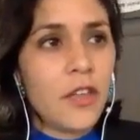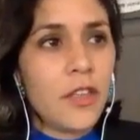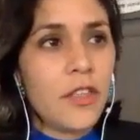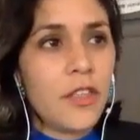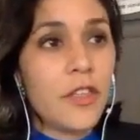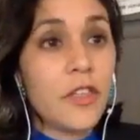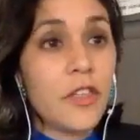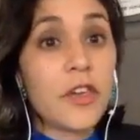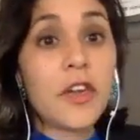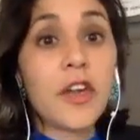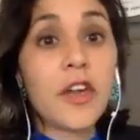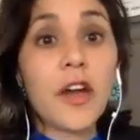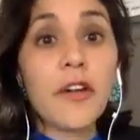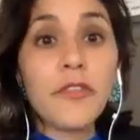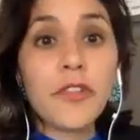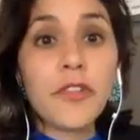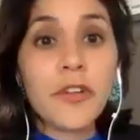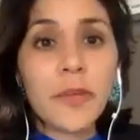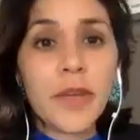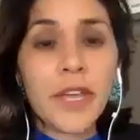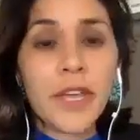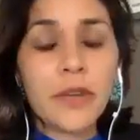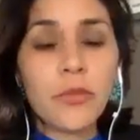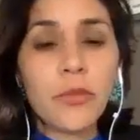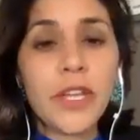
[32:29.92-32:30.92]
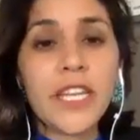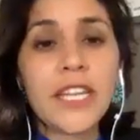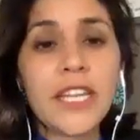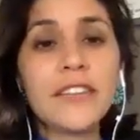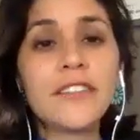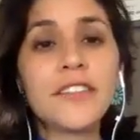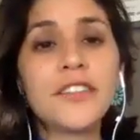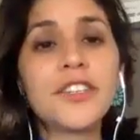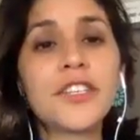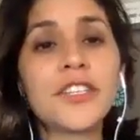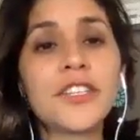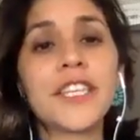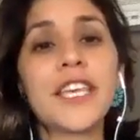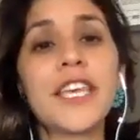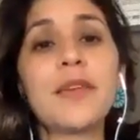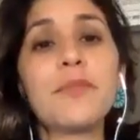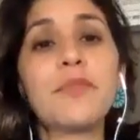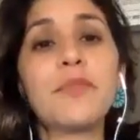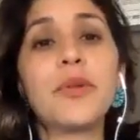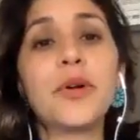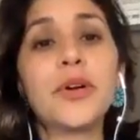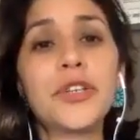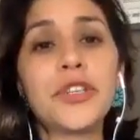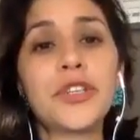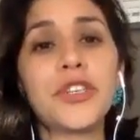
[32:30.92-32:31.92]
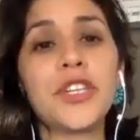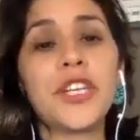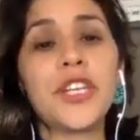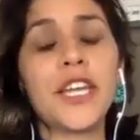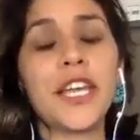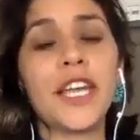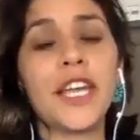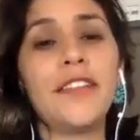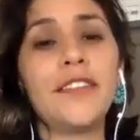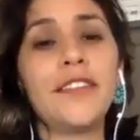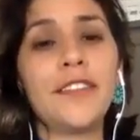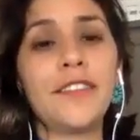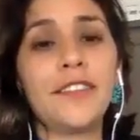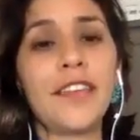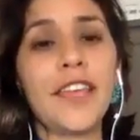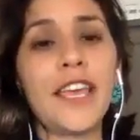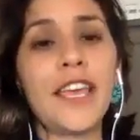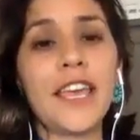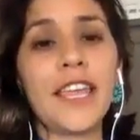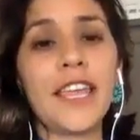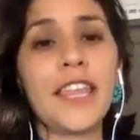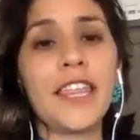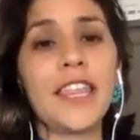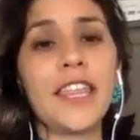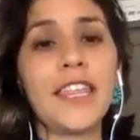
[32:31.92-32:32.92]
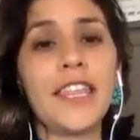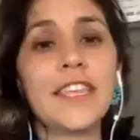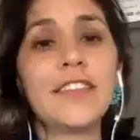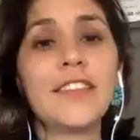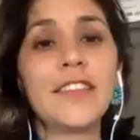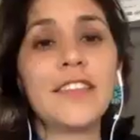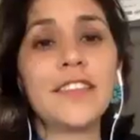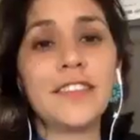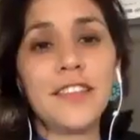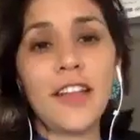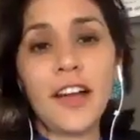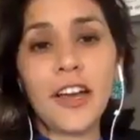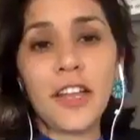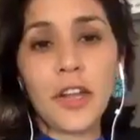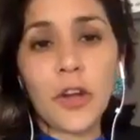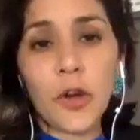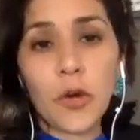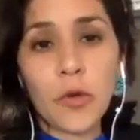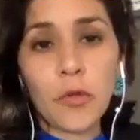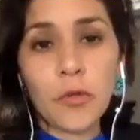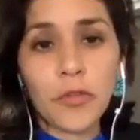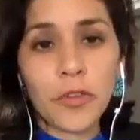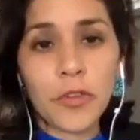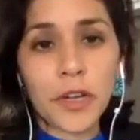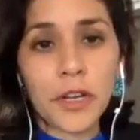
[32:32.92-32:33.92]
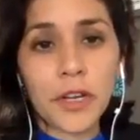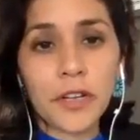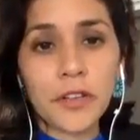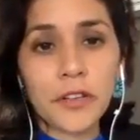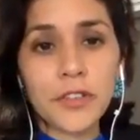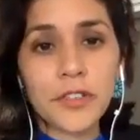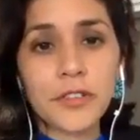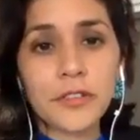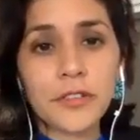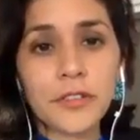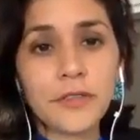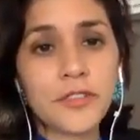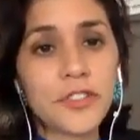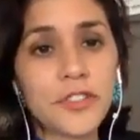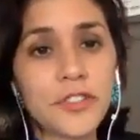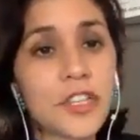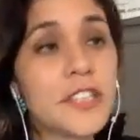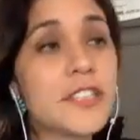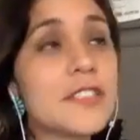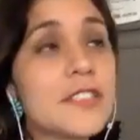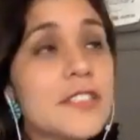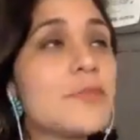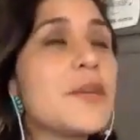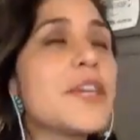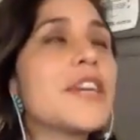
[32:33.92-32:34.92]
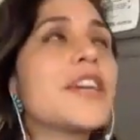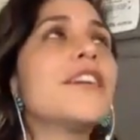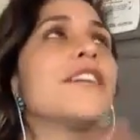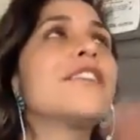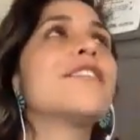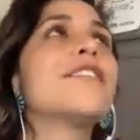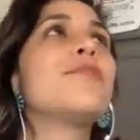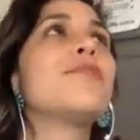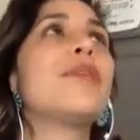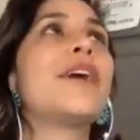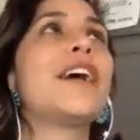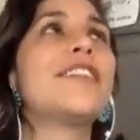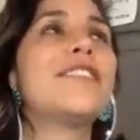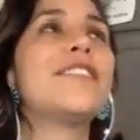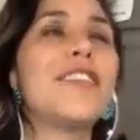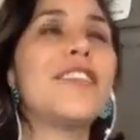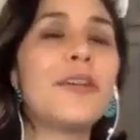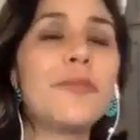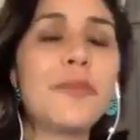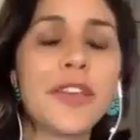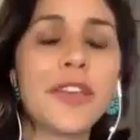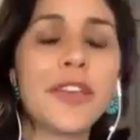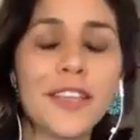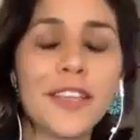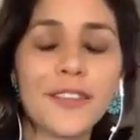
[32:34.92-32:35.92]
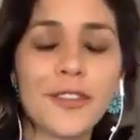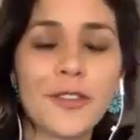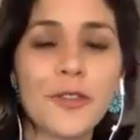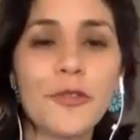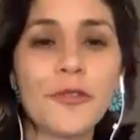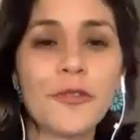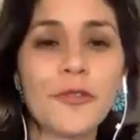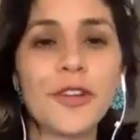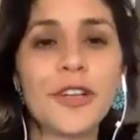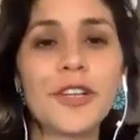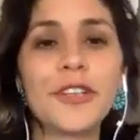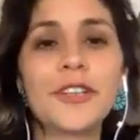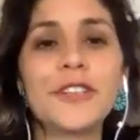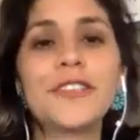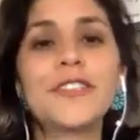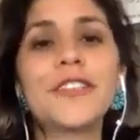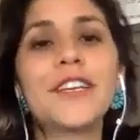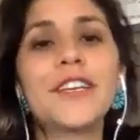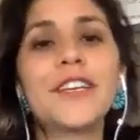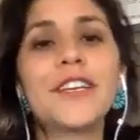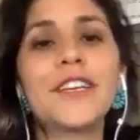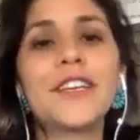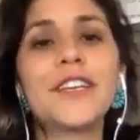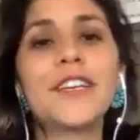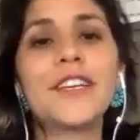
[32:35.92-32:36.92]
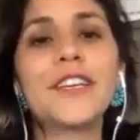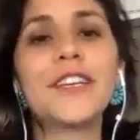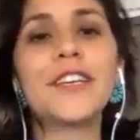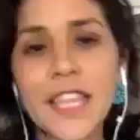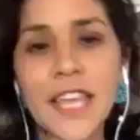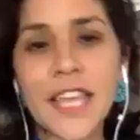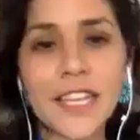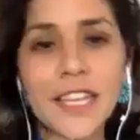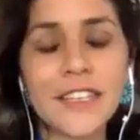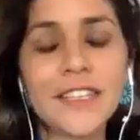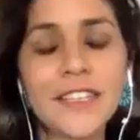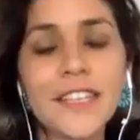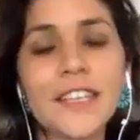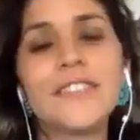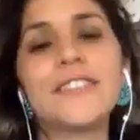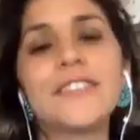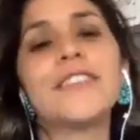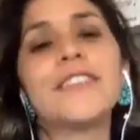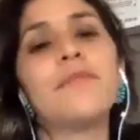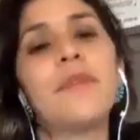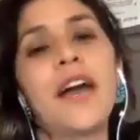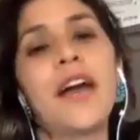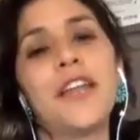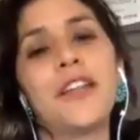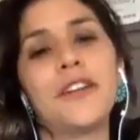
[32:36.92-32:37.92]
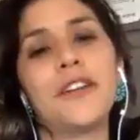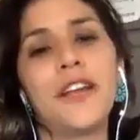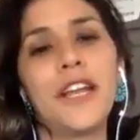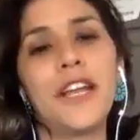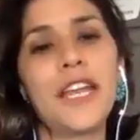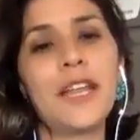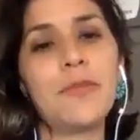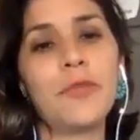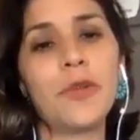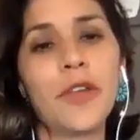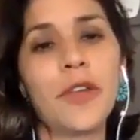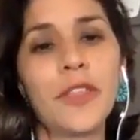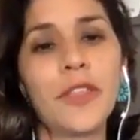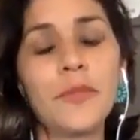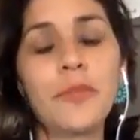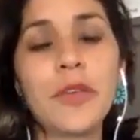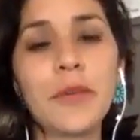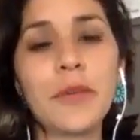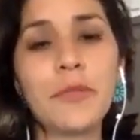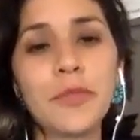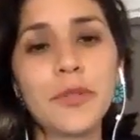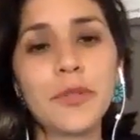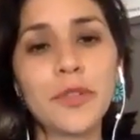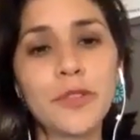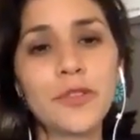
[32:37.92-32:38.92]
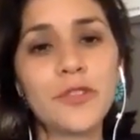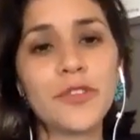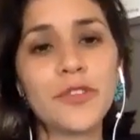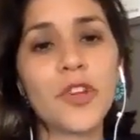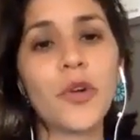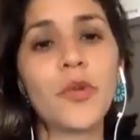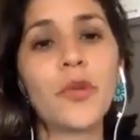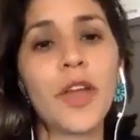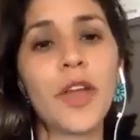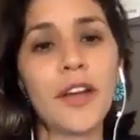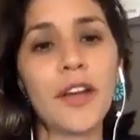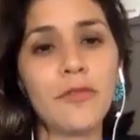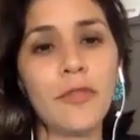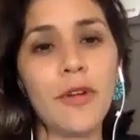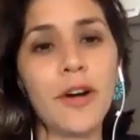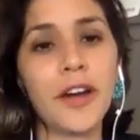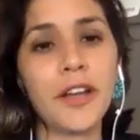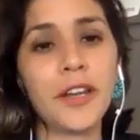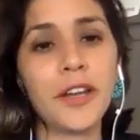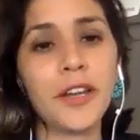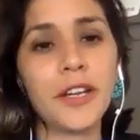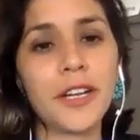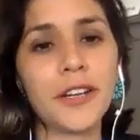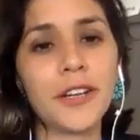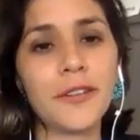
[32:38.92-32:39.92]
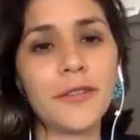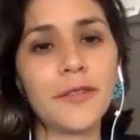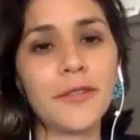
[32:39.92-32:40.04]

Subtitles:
the government, we need to just keep pushing and say, this is not over. Just because the pandemic is over doesn't mean that it doesn't matter anymore that people don't have water.